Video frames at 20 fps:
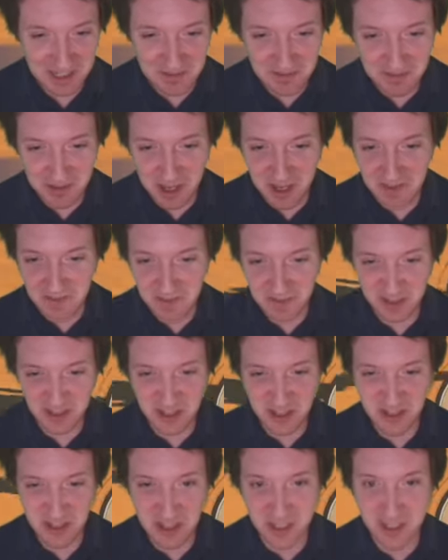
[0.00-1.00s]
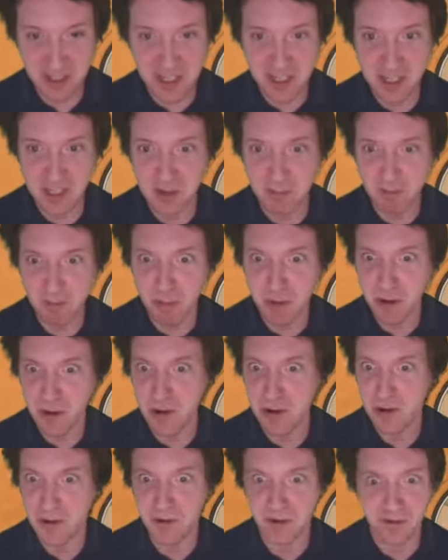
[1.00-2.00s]
Then the city can
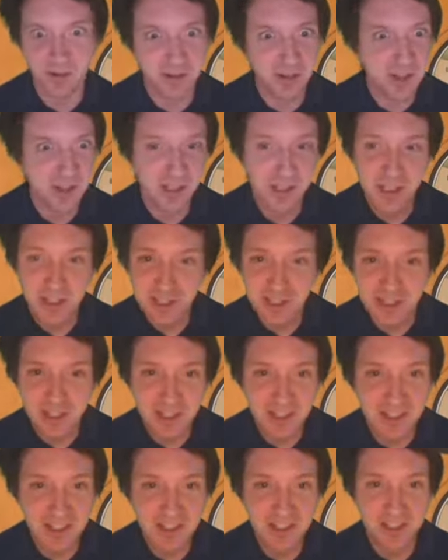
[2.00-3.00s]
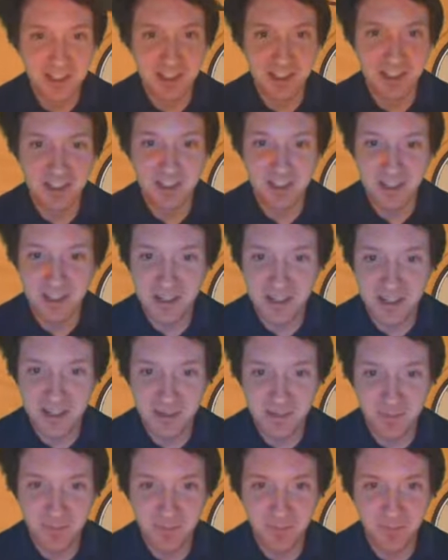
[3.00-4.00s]
burn. Let's see. I
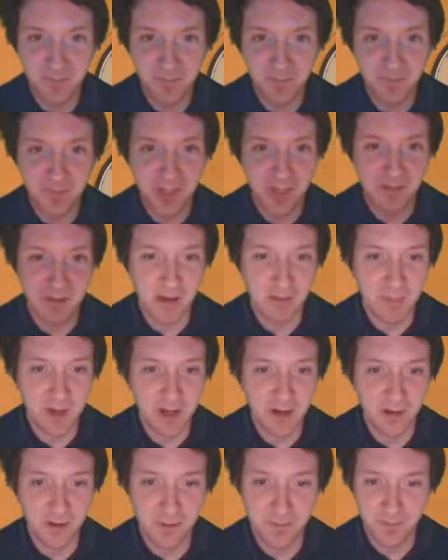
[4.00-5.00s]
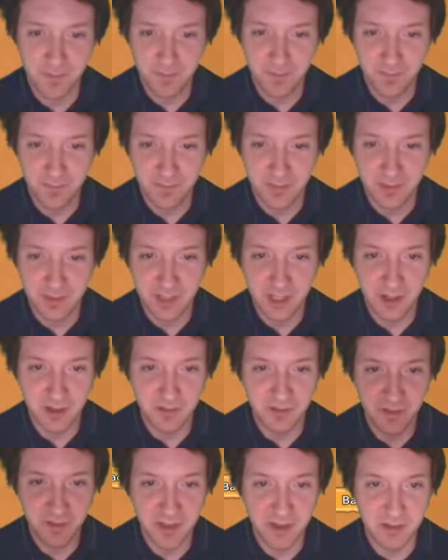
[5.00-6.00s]
got mail. Letter
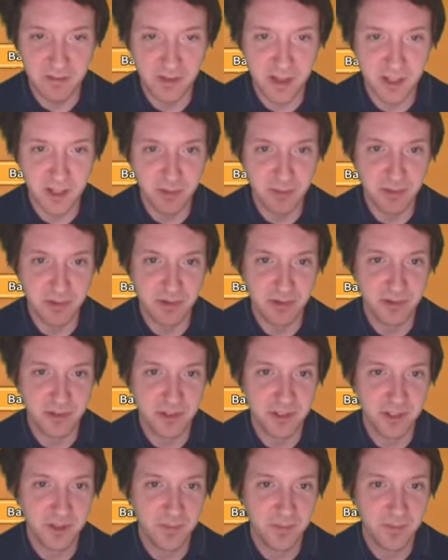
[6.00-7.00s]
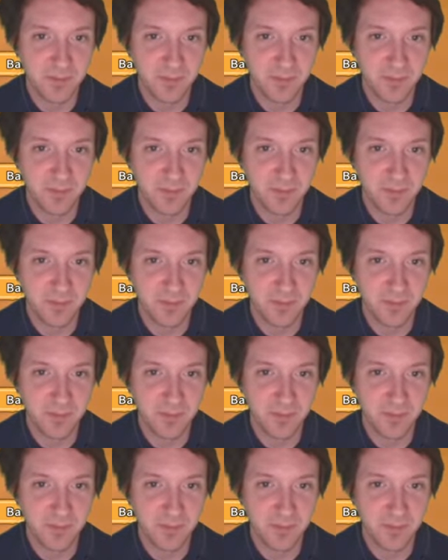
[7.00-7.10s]
from the developers.